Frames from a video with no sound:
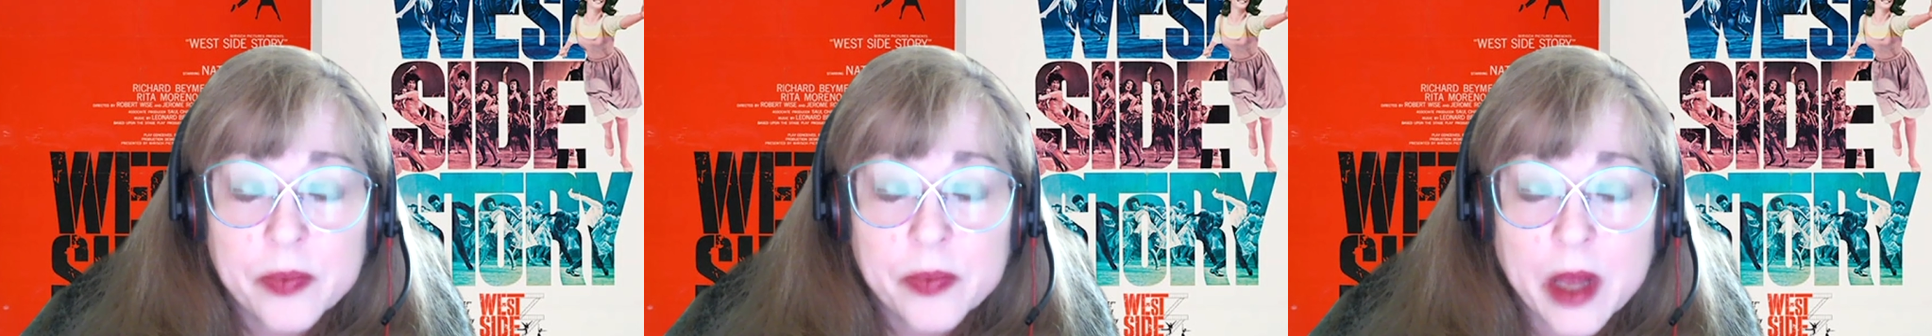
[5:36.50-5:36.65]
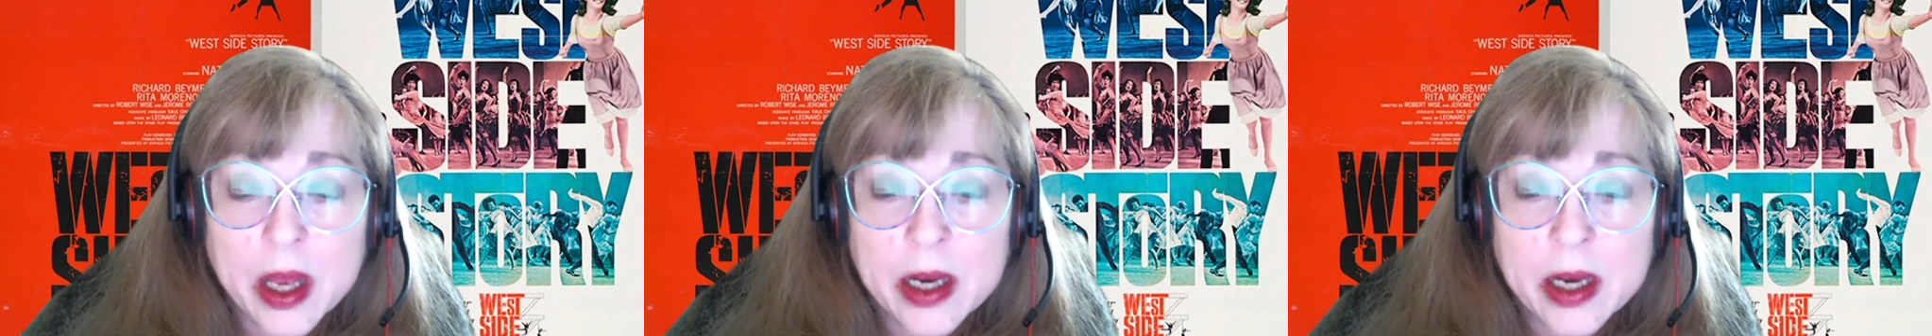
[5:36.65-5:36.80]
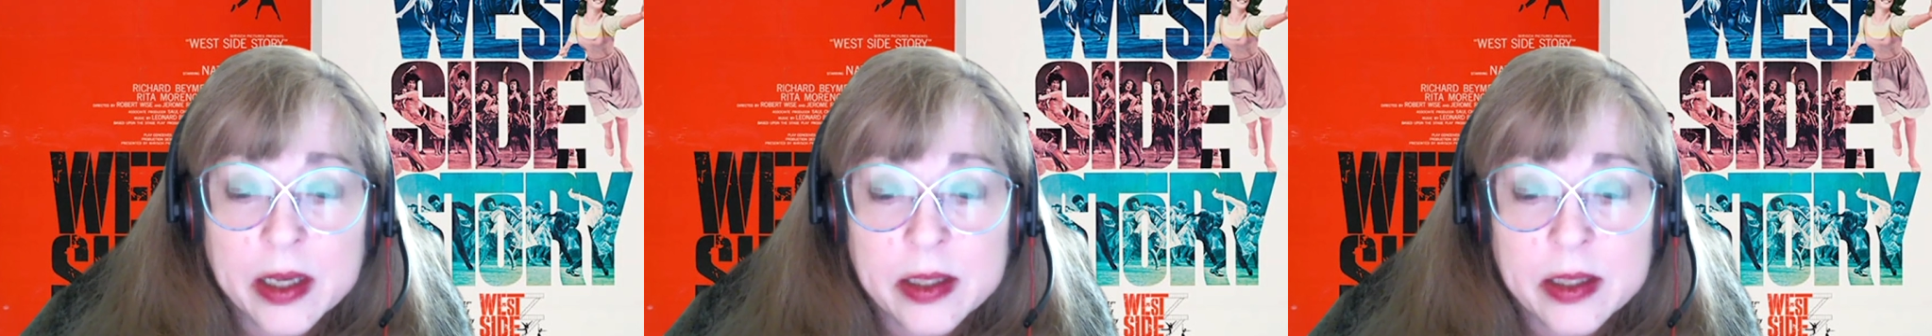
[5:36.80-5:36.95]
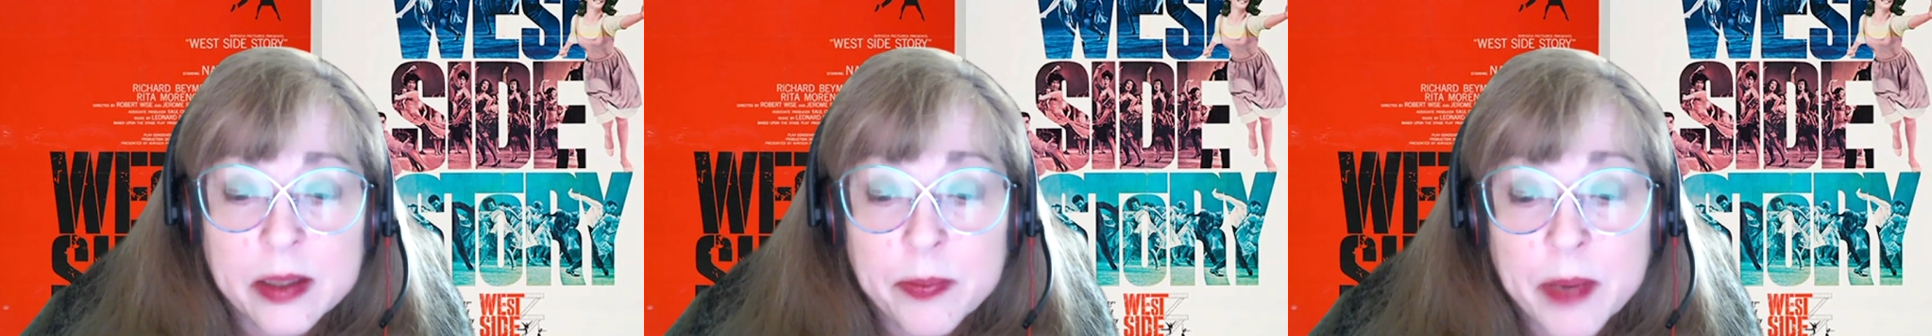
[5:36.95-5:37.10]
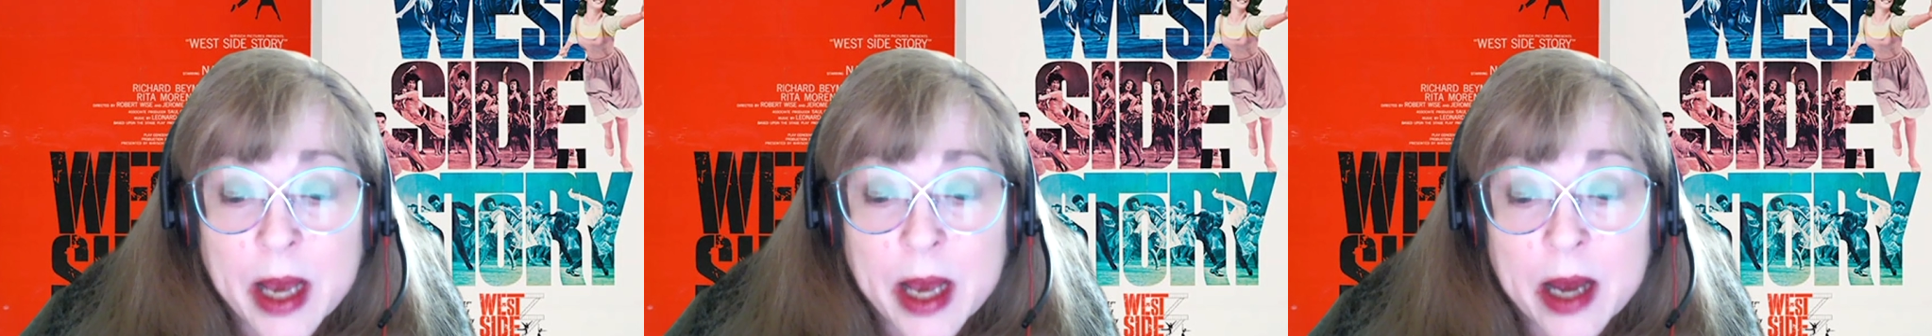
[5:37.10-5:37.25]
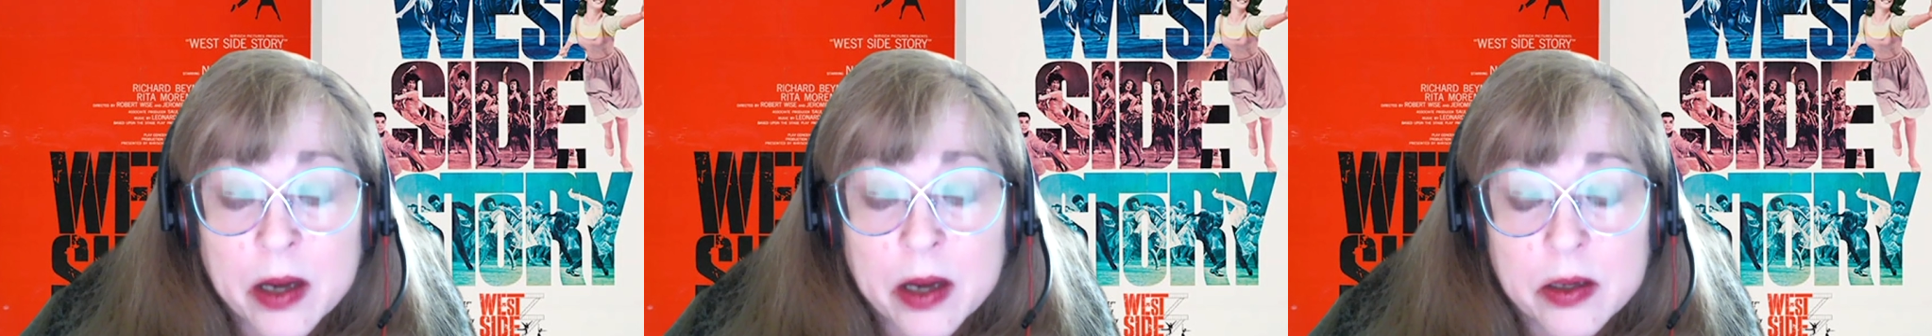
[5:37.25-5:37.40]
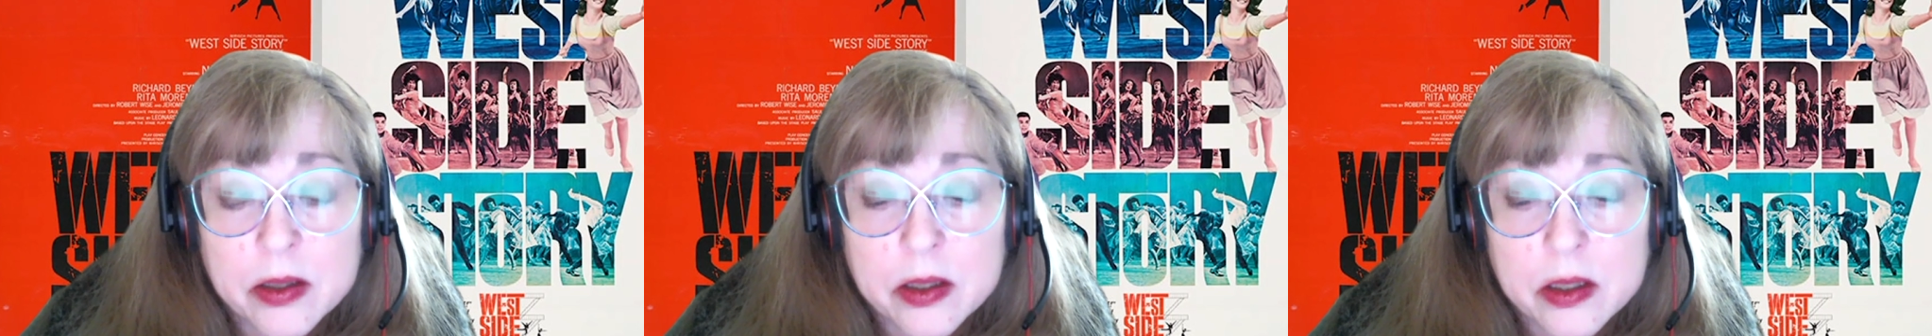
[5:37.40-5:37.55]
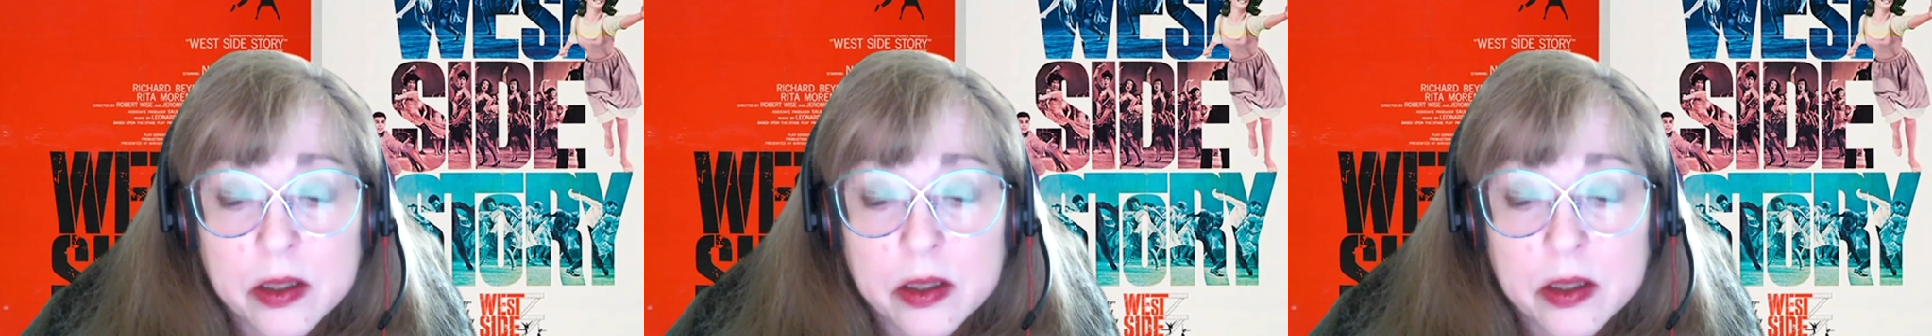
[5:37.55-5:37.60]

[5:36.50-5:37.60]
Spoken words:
And it's about